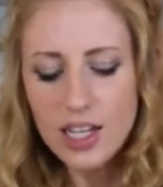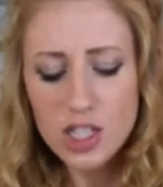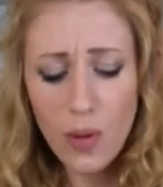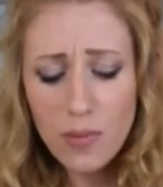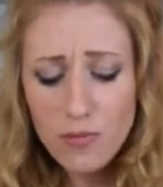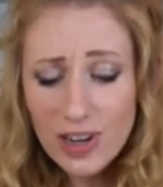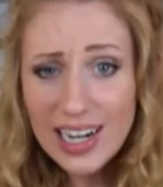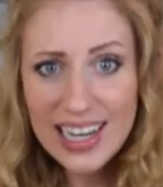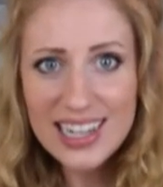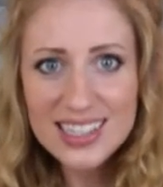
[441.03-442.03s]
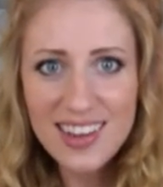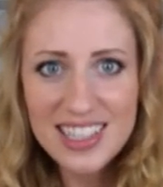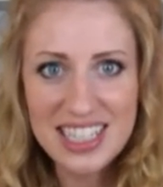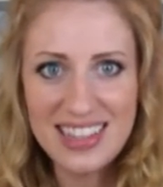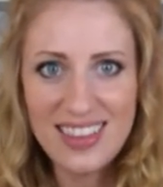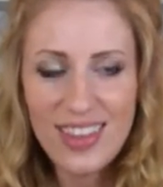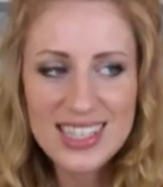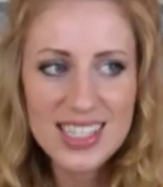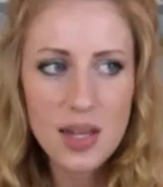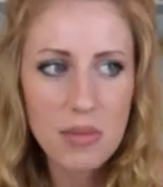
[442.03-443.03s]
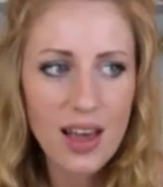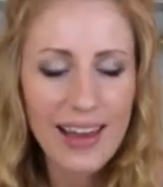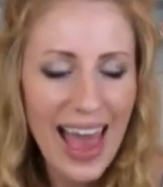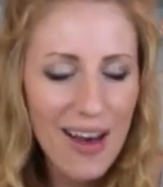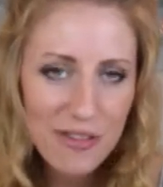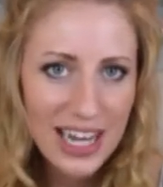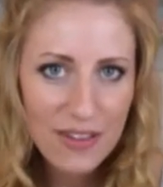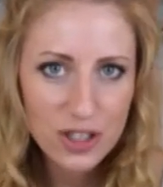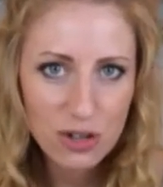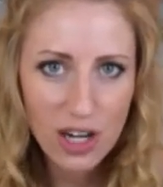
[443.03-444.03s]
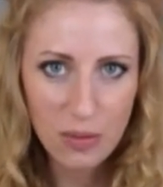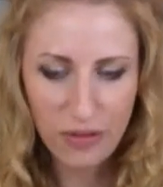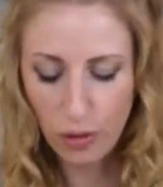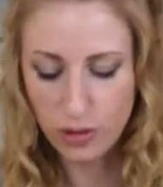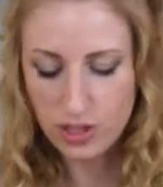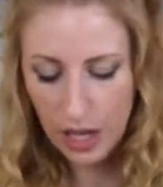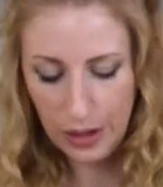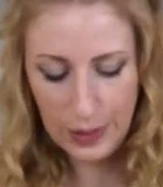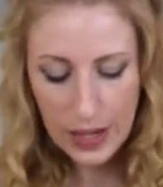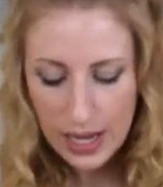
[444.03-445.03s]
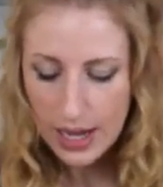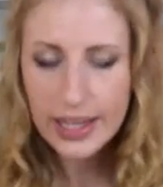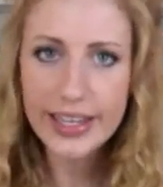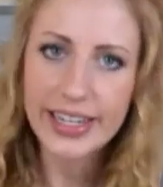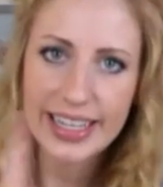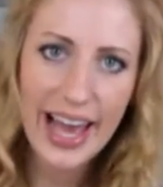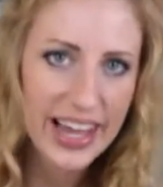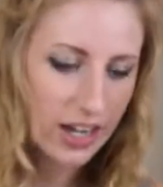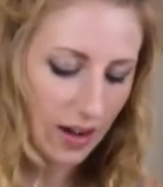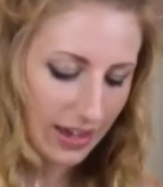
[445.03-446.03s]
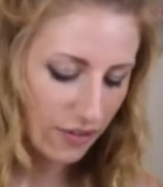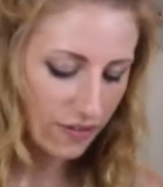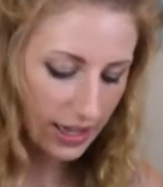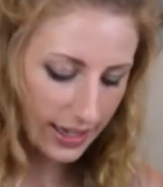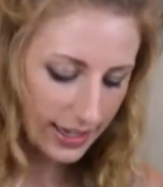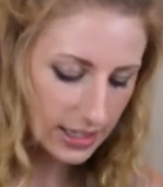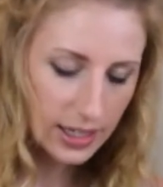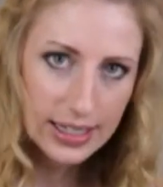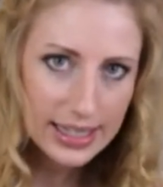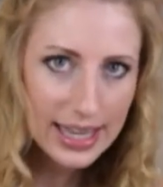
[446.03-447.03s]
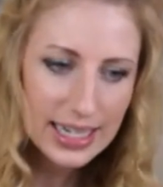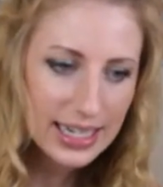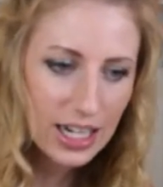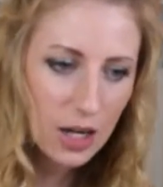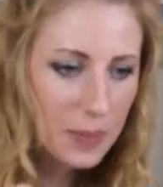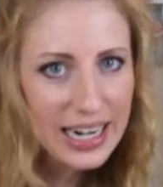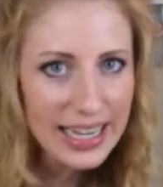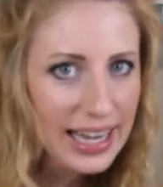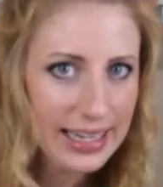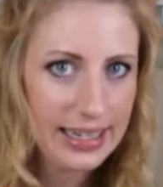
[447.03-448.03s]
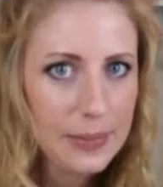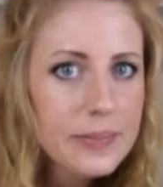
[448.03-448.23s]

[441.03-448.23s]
So I'm really excited that this is something I haven't ever tried before. So, gonna get a knife, gonna get a little bit of cake.